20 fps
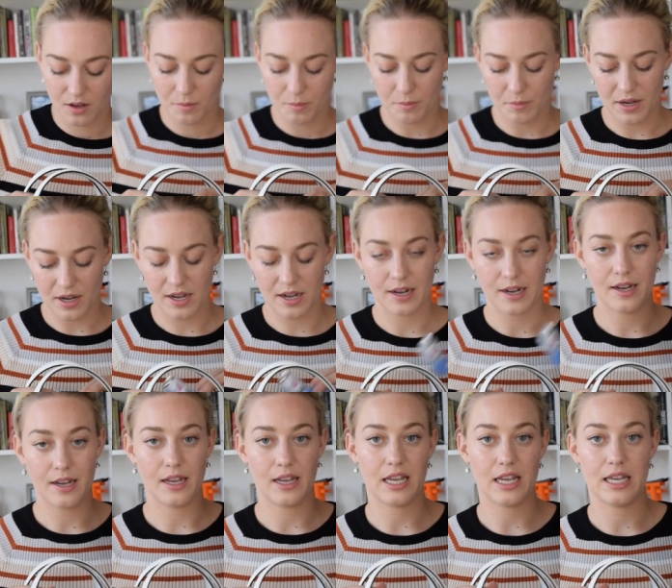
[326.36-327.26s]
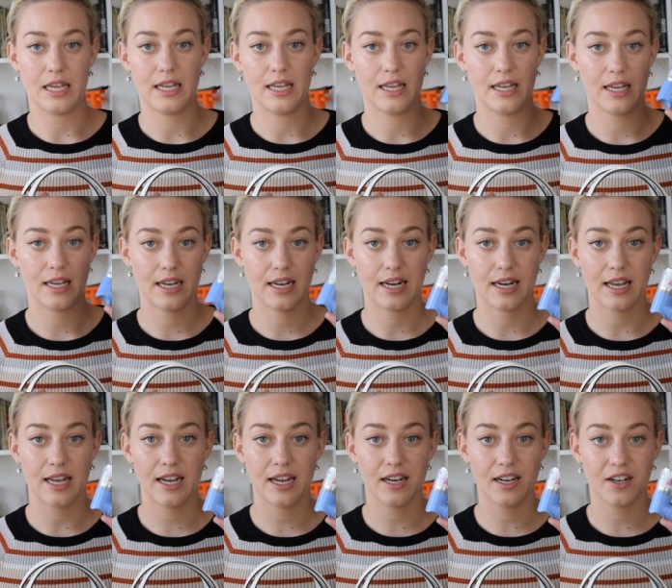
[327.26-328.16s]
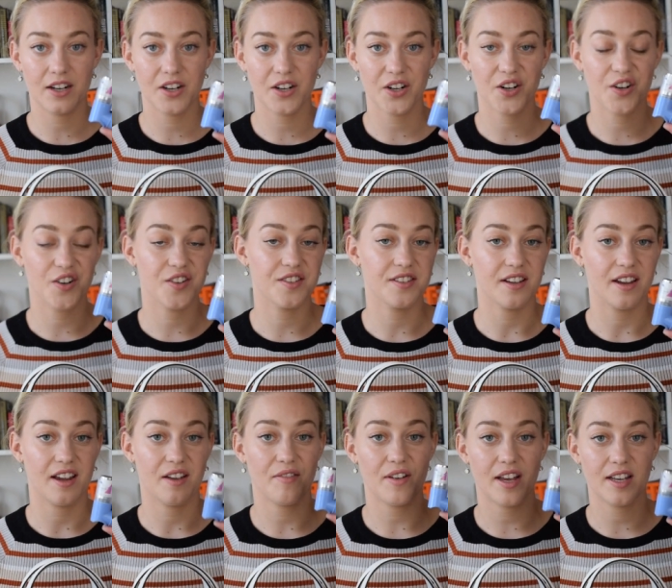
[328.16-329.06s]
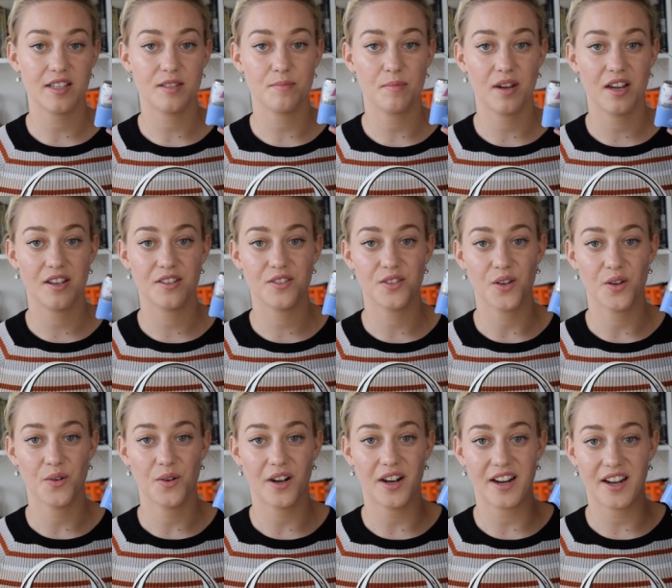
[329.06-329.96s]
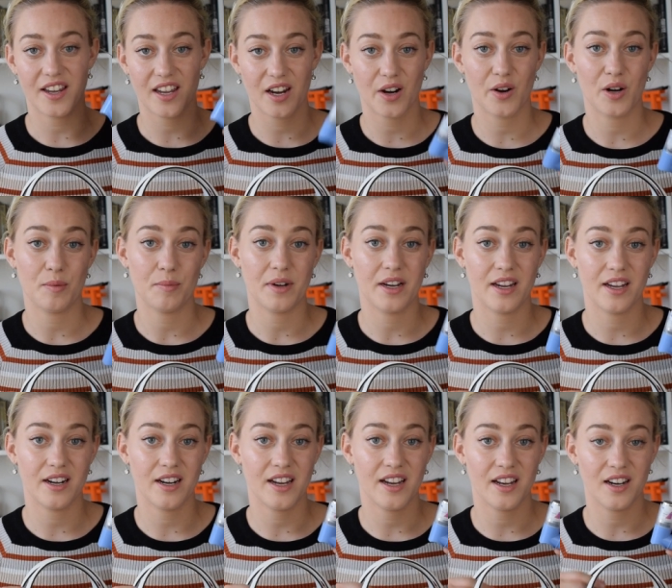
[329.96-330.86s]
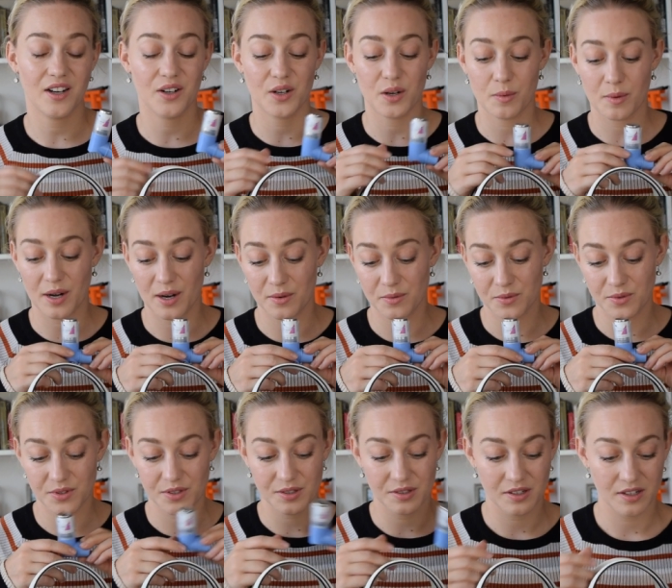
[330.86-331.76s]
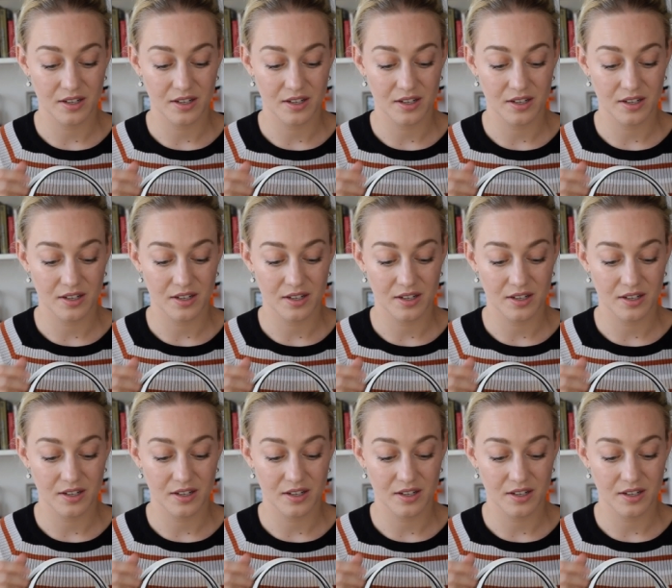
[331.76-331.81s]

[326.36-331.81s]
My inhaler, because I have asthma, so I carry my inhaler around.